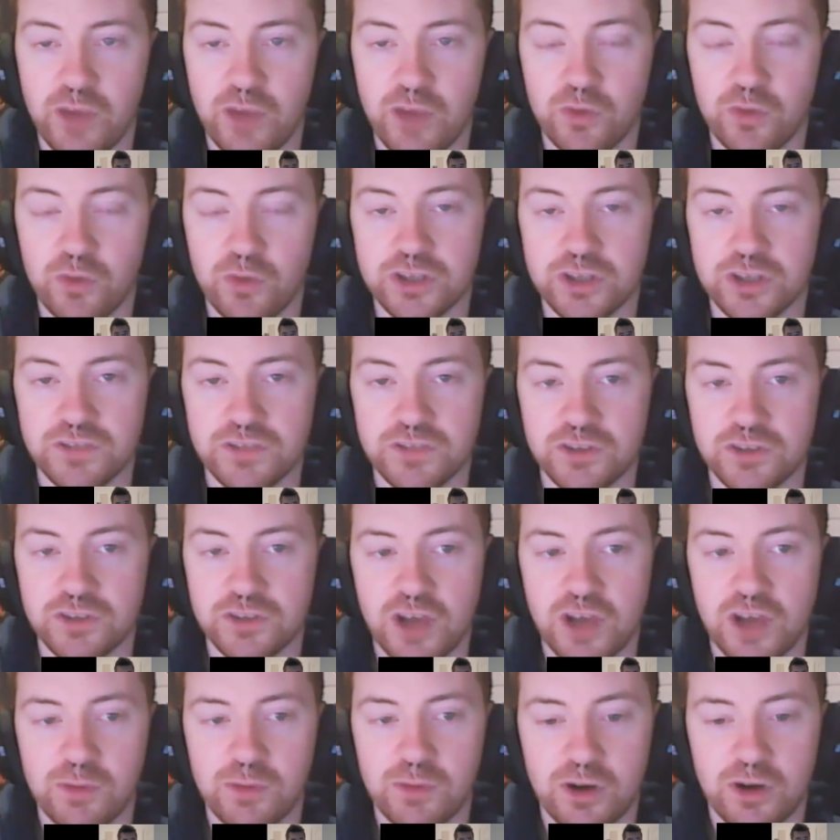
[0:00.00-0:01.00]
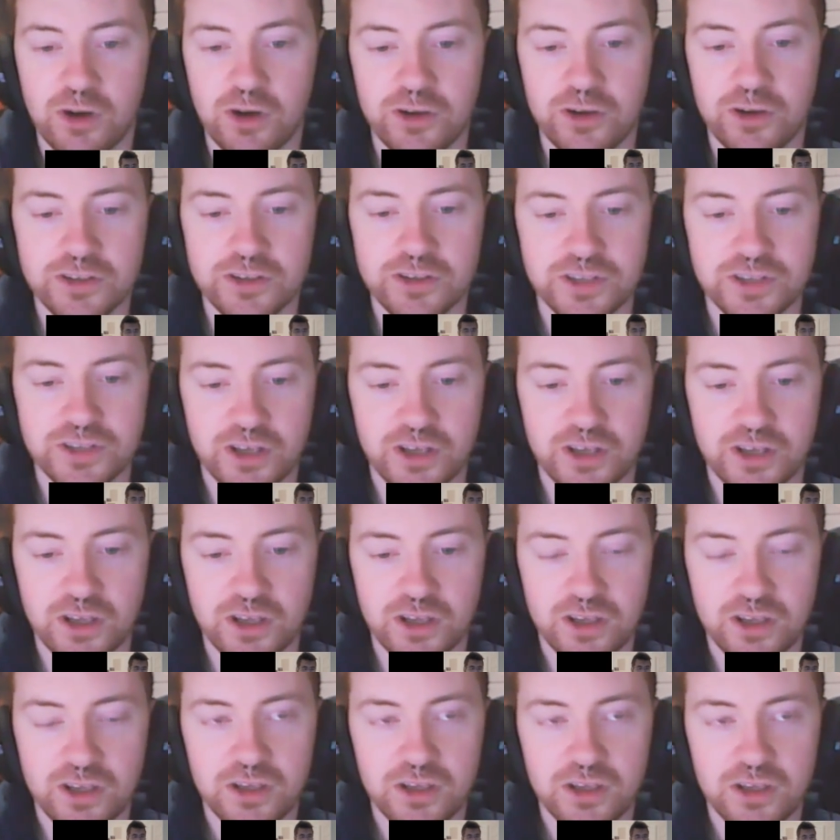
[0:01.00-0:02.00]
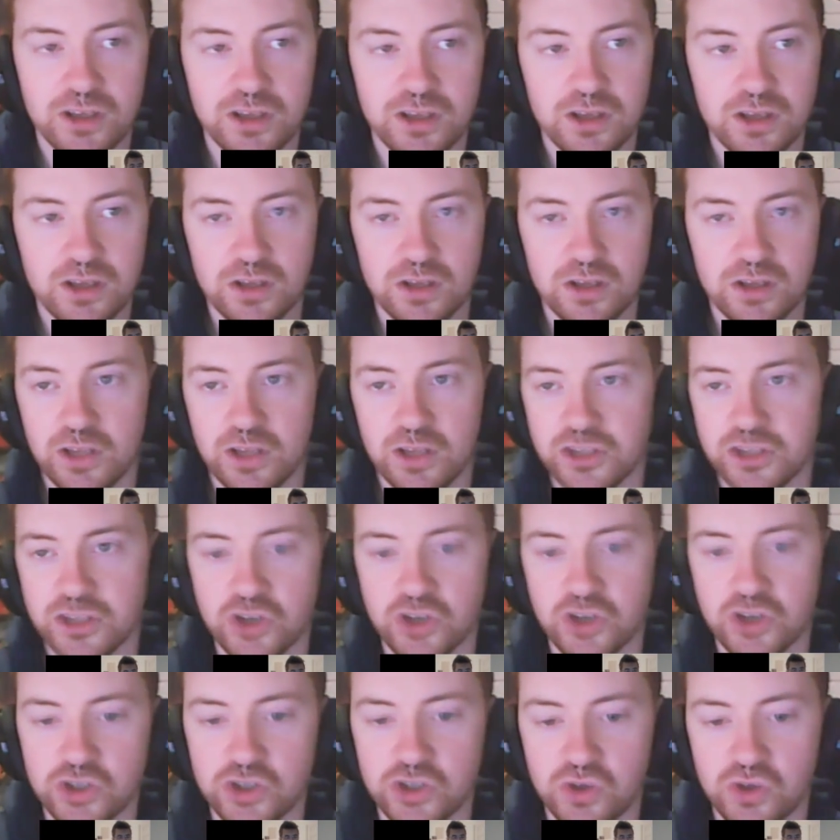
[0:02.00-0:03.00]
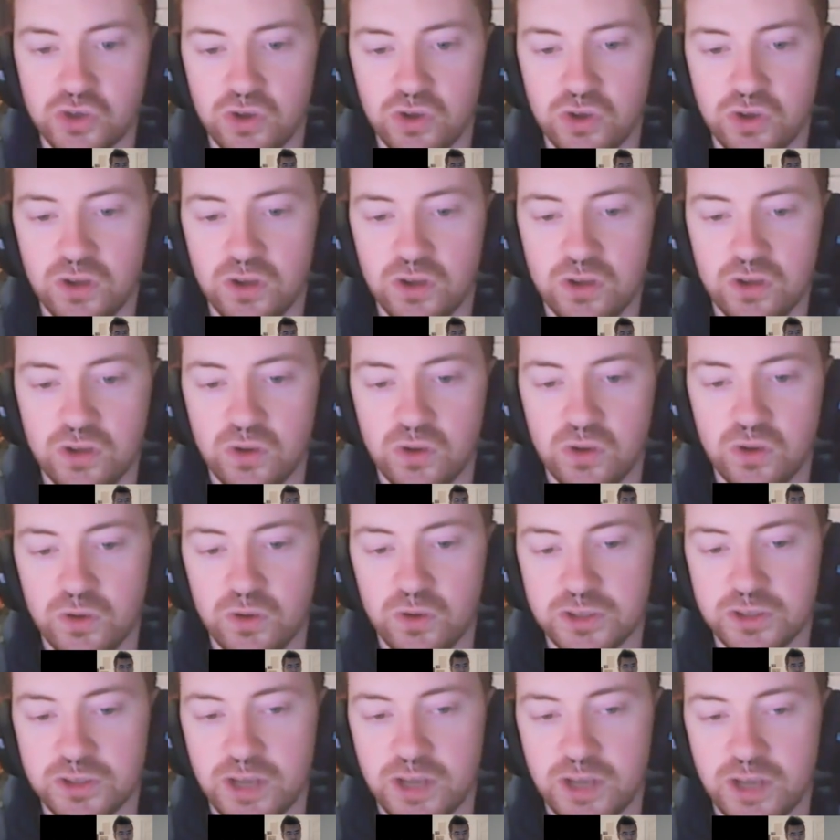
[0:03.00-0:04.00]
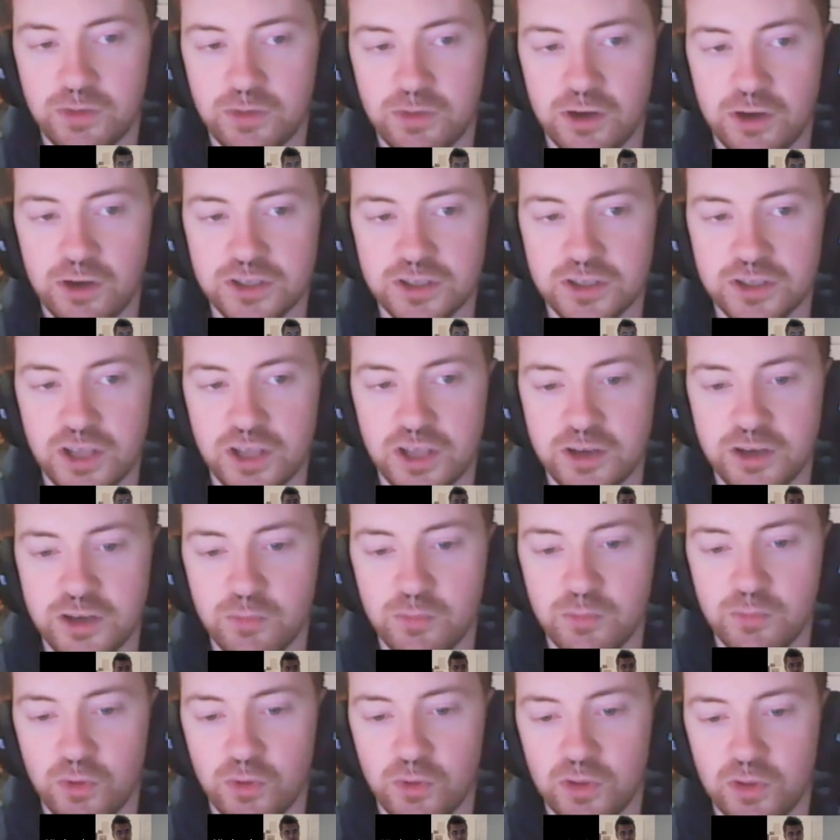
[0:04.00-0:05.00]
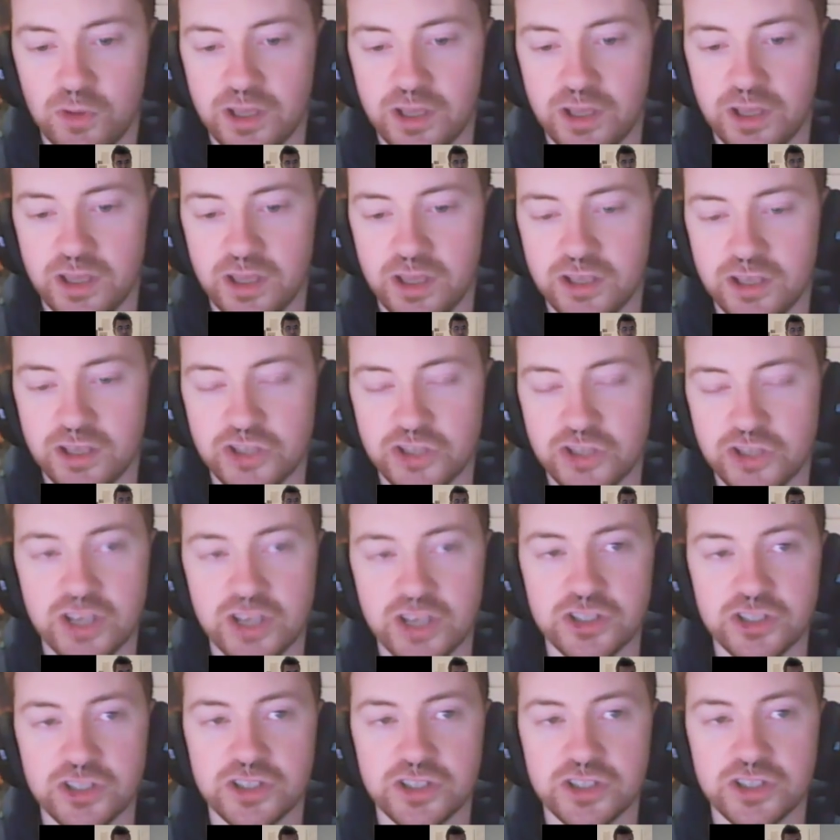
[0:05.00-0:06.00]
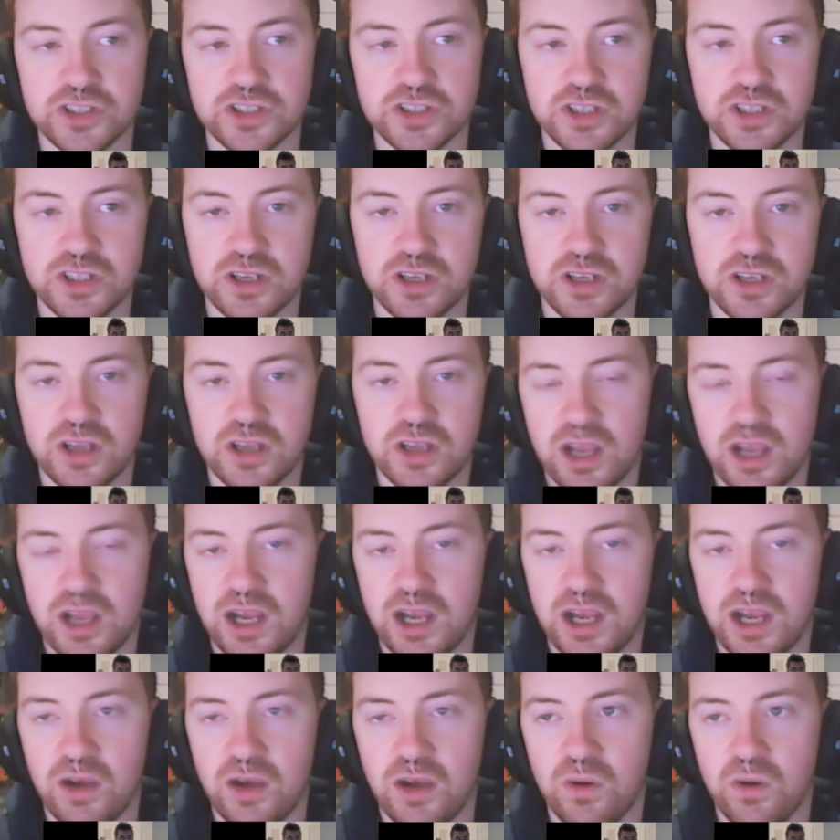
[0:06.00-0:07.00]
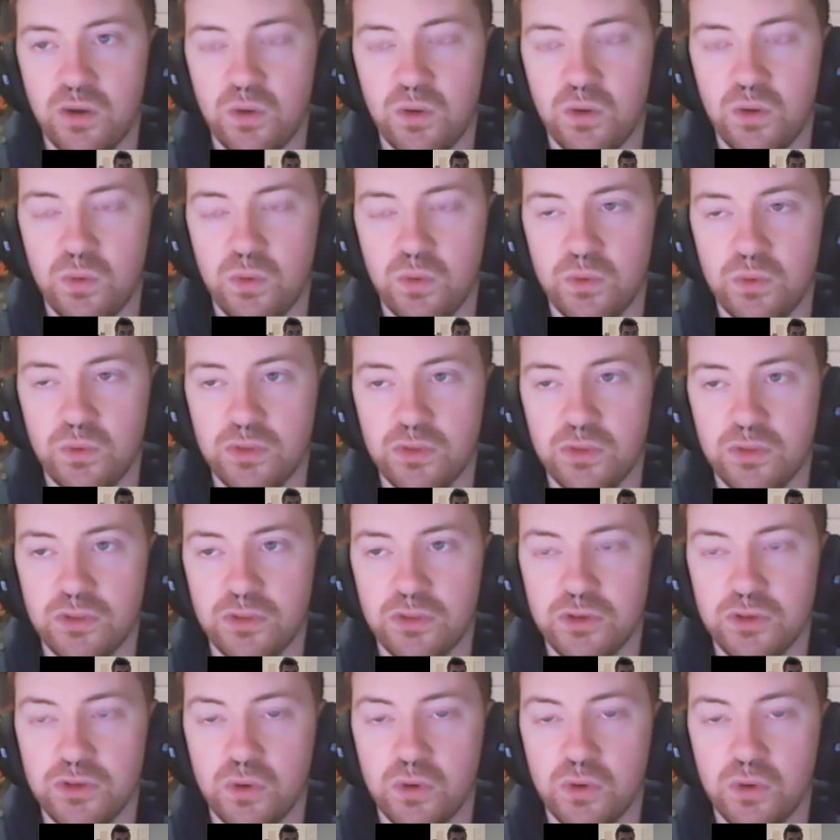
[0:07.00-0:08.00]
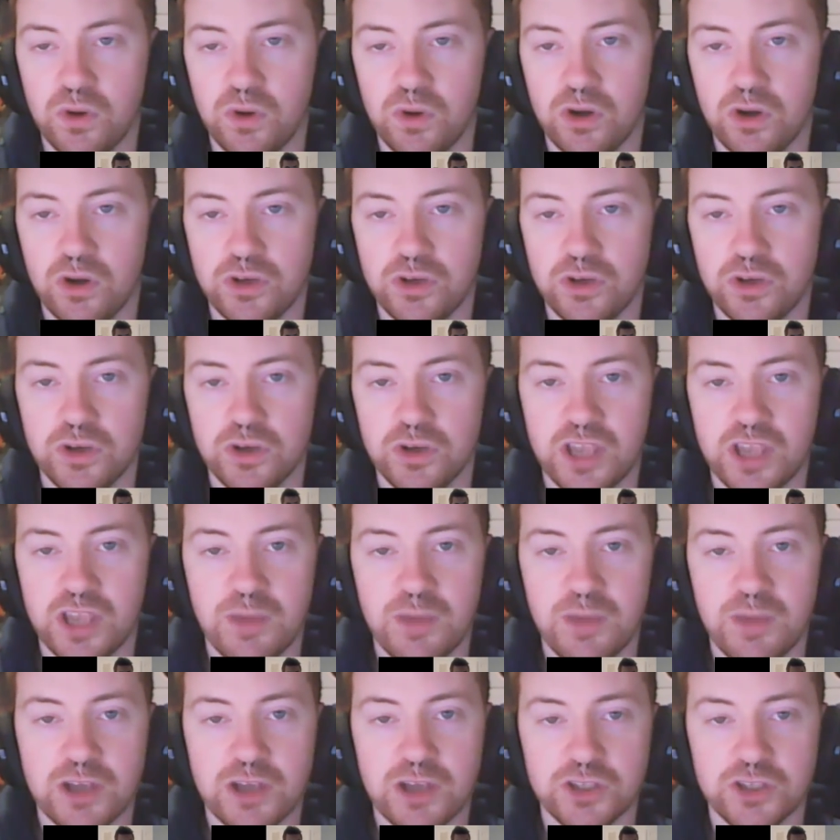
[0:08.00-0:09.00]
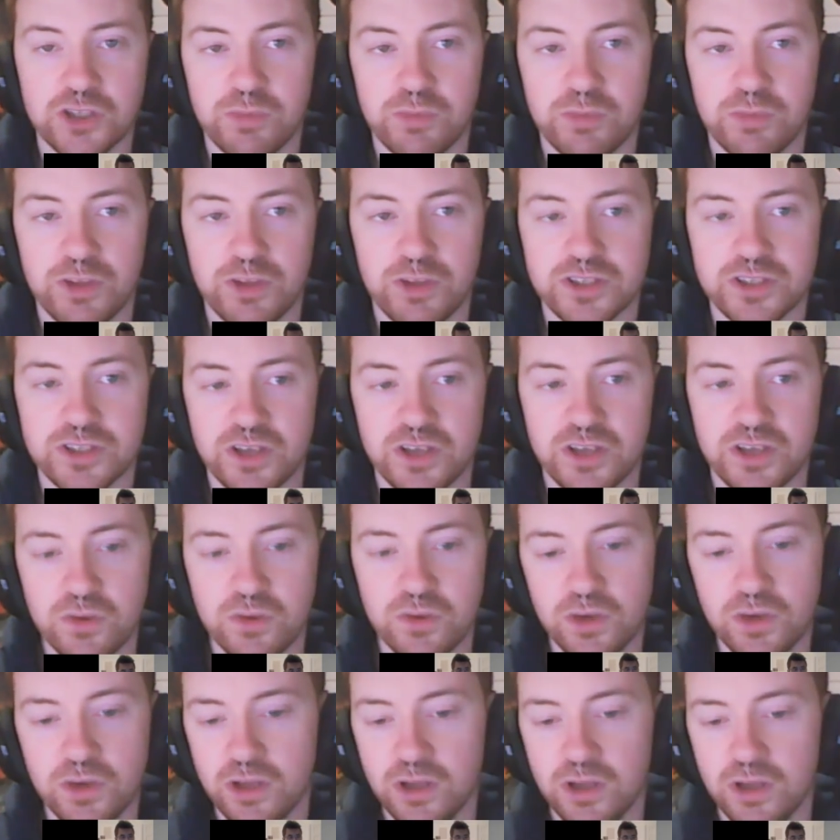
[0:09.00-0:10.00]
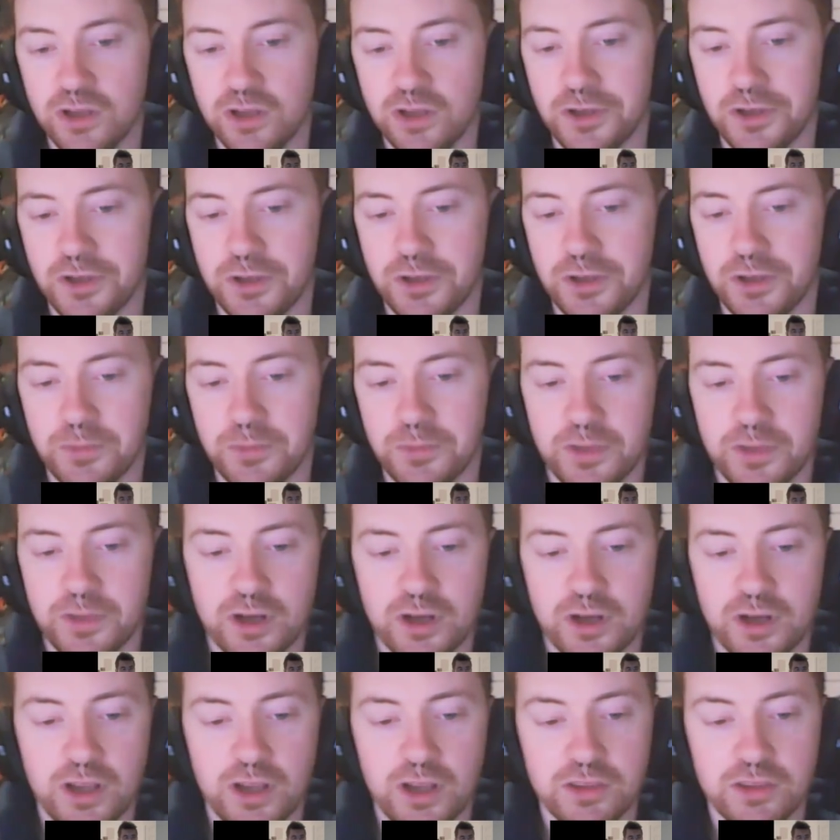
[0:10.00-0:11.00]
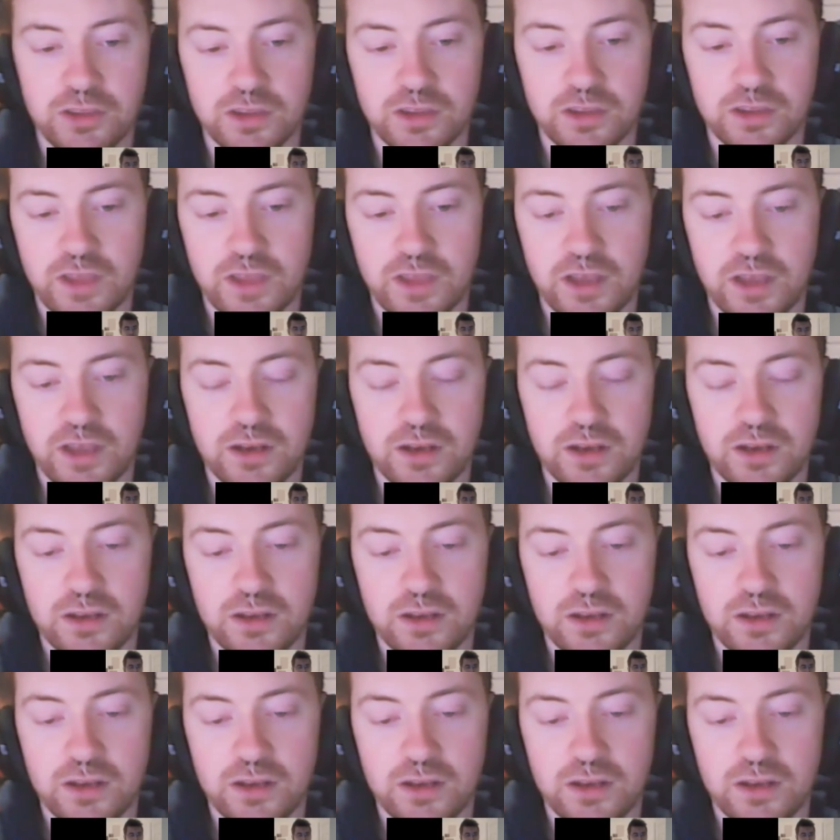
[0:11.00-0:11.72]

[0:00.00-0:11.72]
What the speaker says: Whereas if the top card is like Surgical or the top card is Lightning Bolt, like it changes how your game actually plays out. And I think that